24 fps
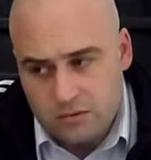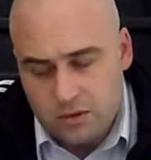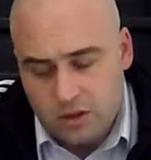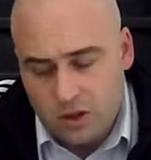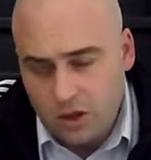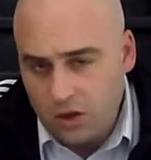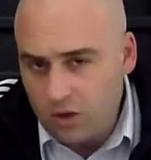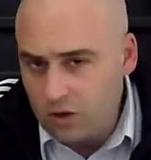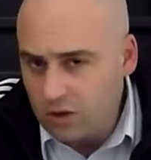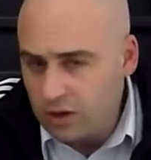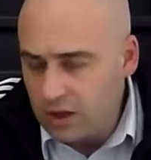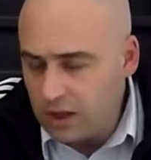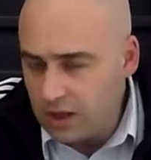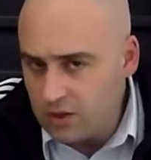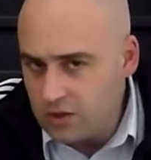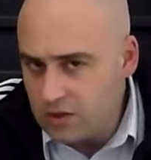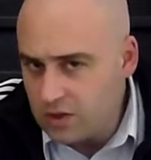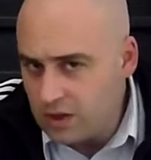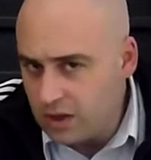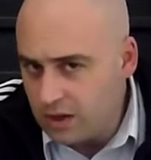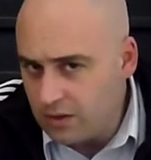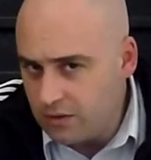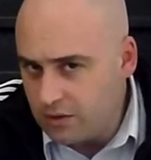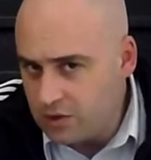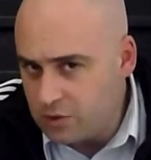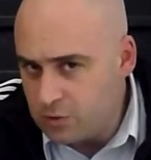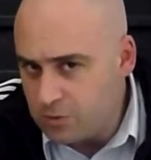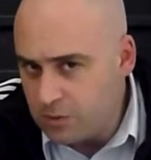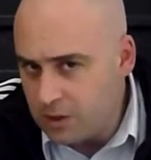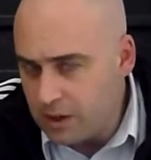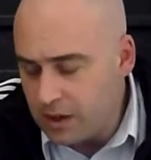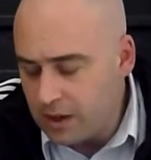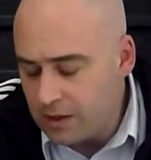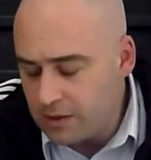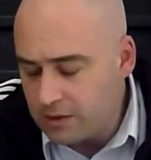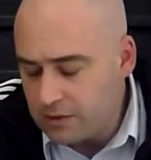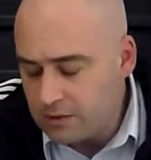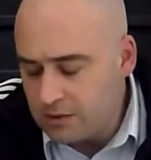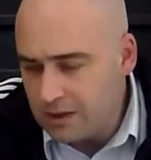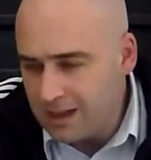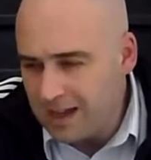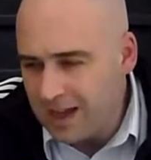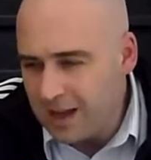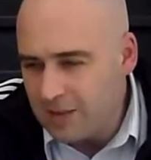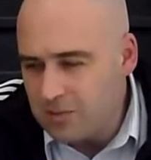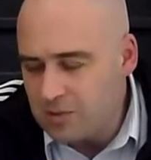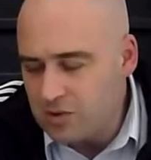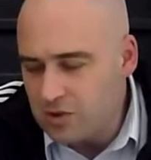colleagues that I respect,
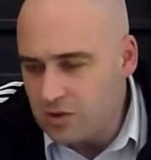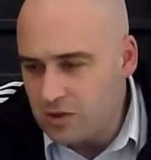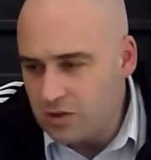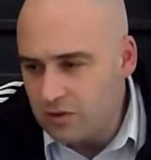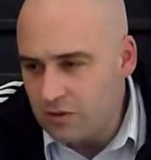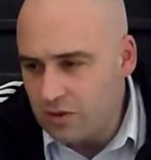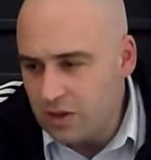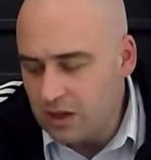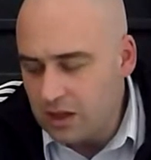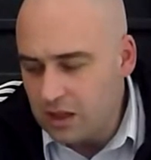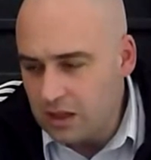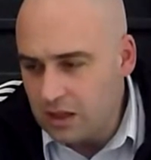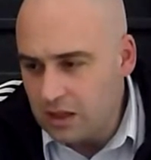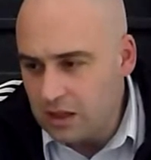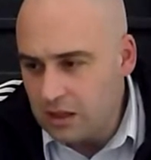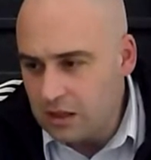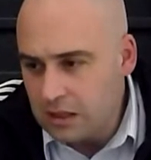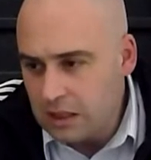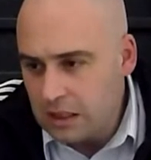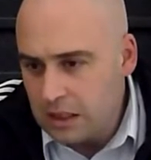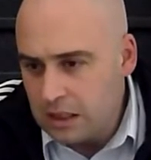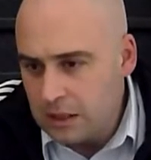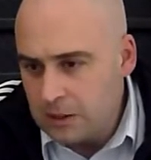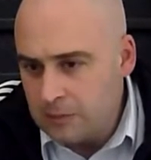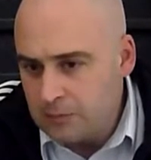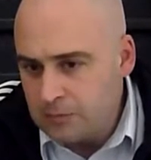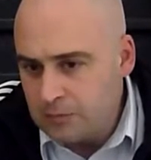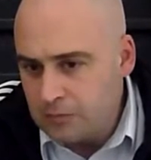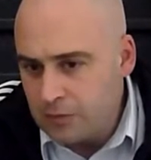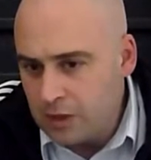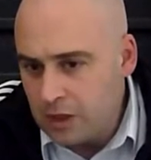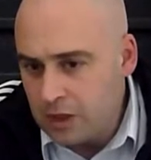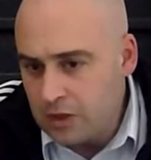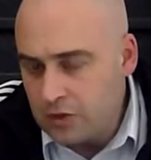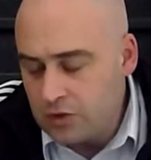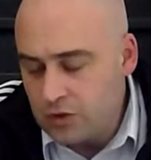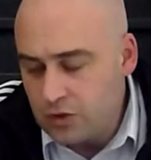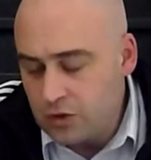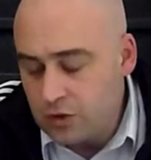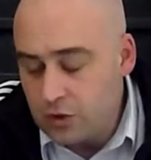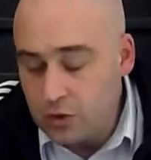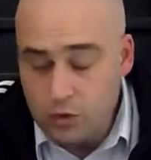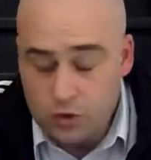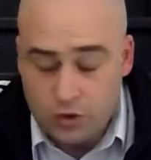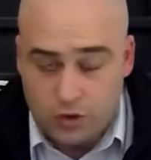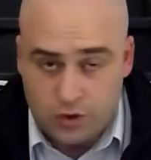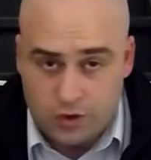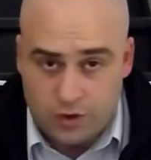the absence of any
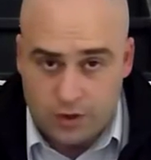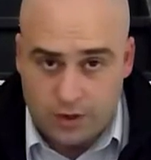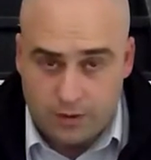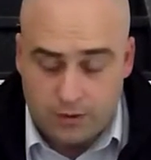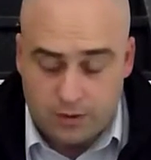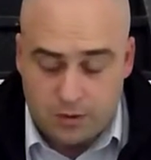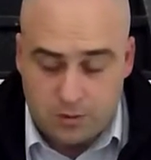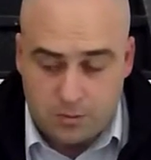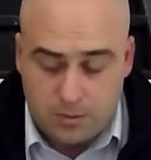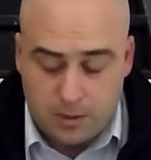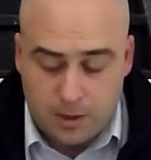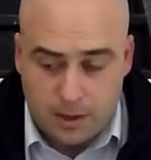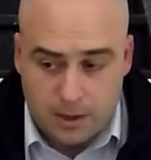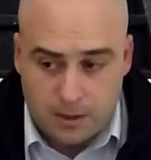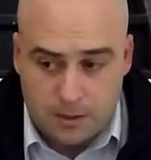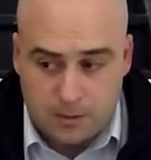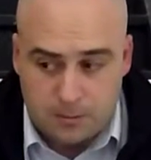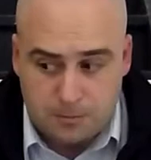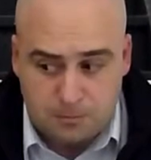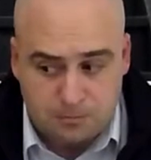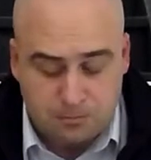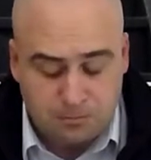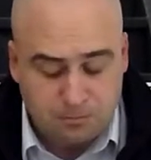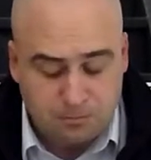institutions I respect.